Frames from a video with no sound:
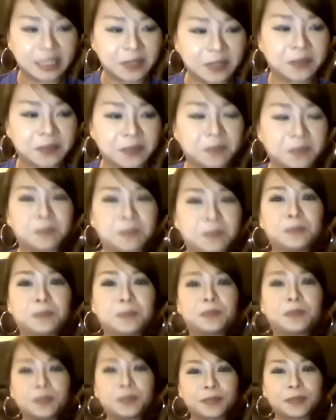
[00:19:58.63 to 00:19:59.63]

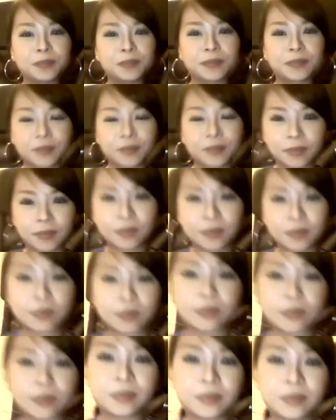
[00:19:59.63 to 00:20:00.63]
released this. in
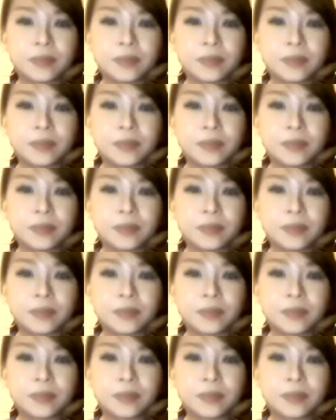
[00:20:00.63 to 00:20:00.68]
Regashi the